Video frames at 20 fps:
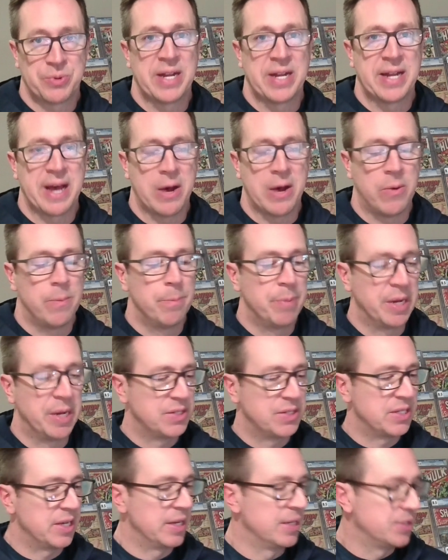right now, but
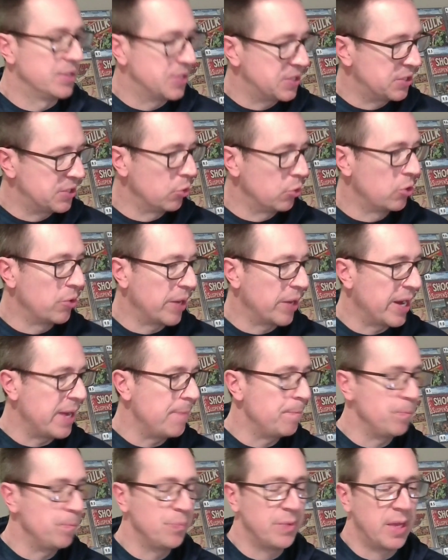it's still great.
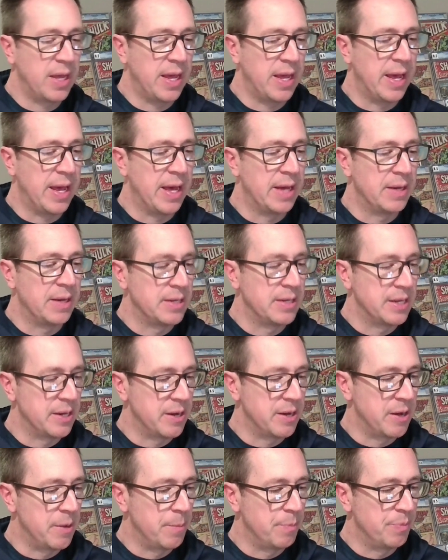And
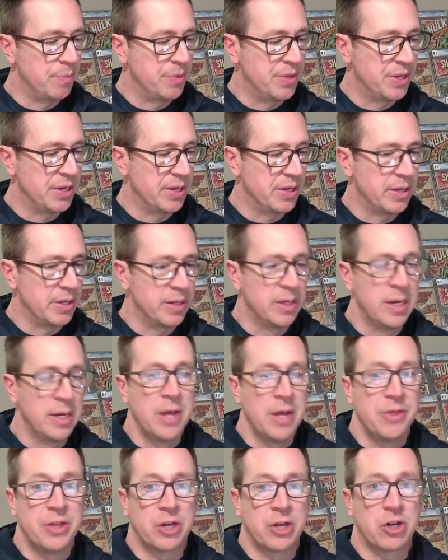the
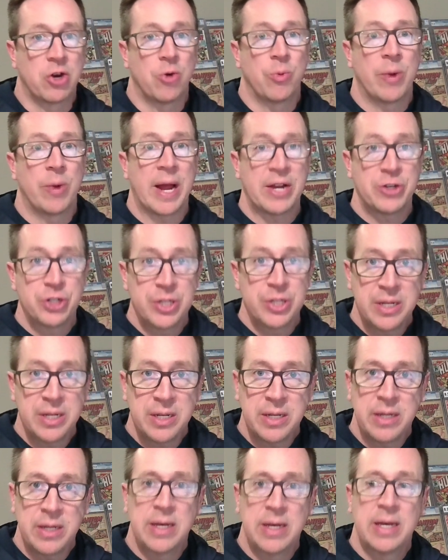
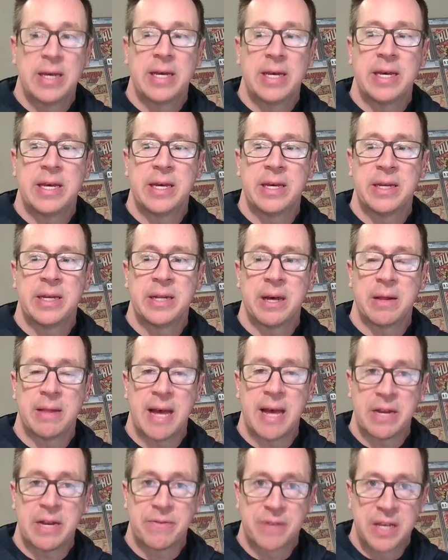correction in a
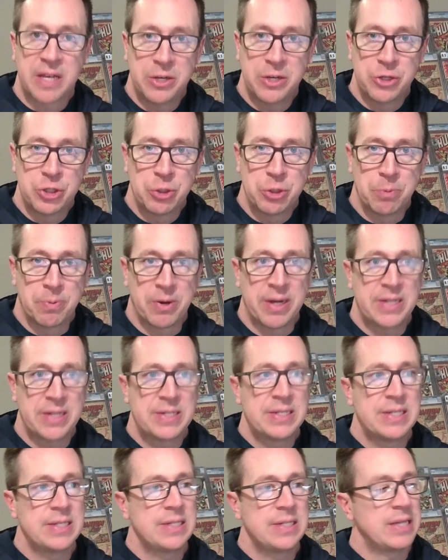lot of key issue
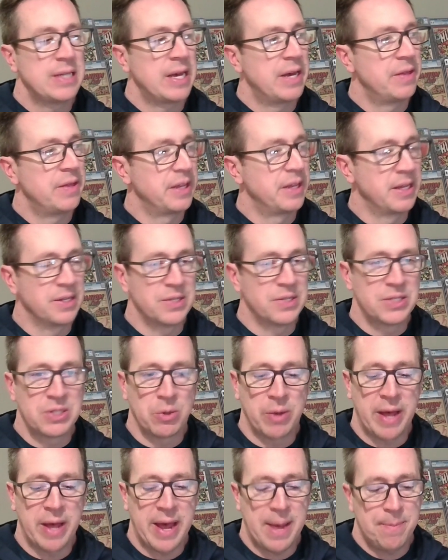prices, I think, is
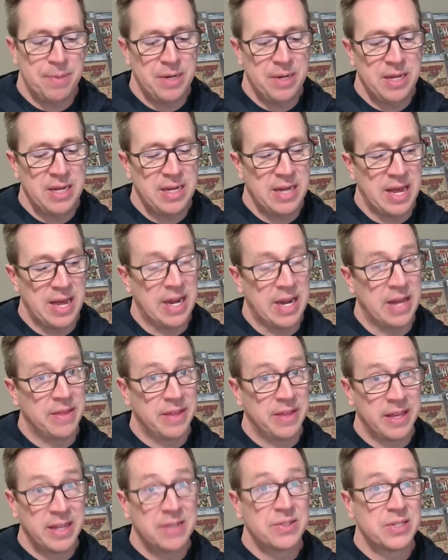still happening, and I
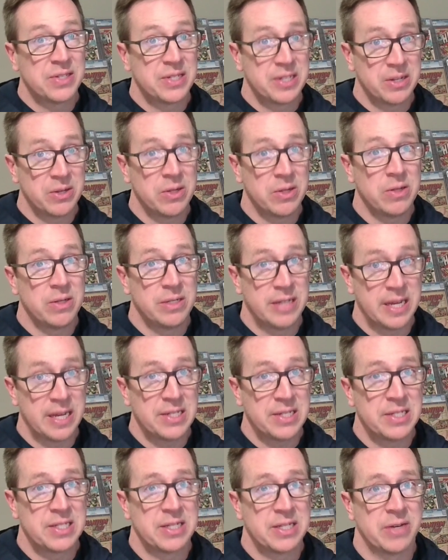think it's still
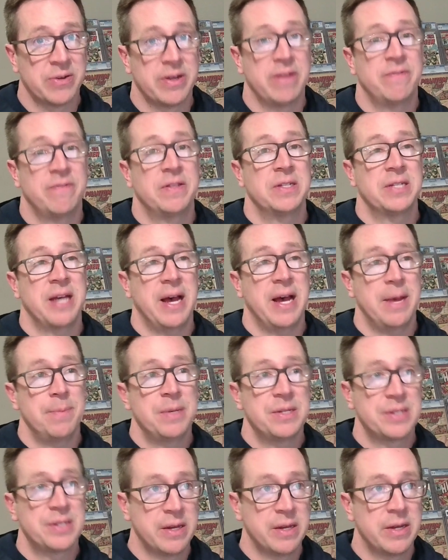necessary. If this
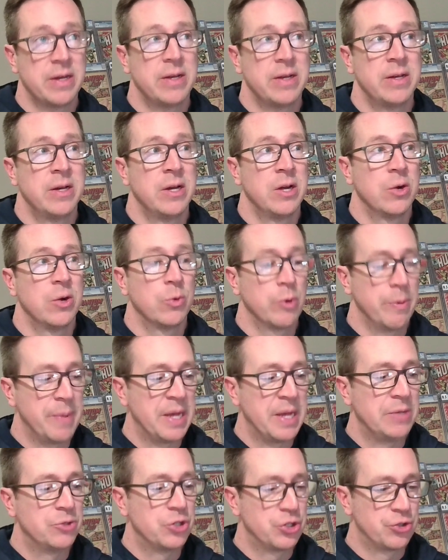hobby's gonna
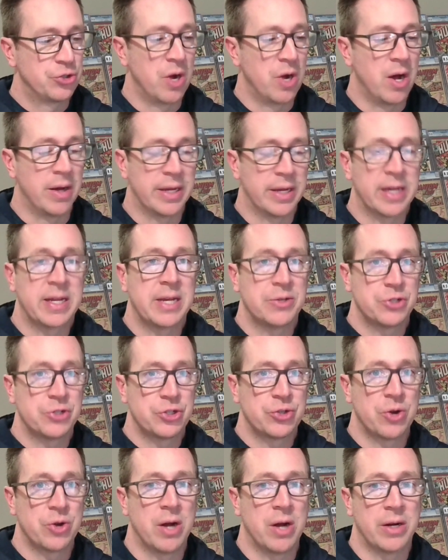remain strong and get
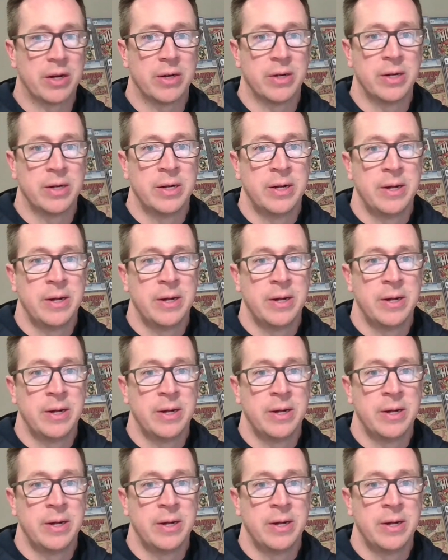stronger,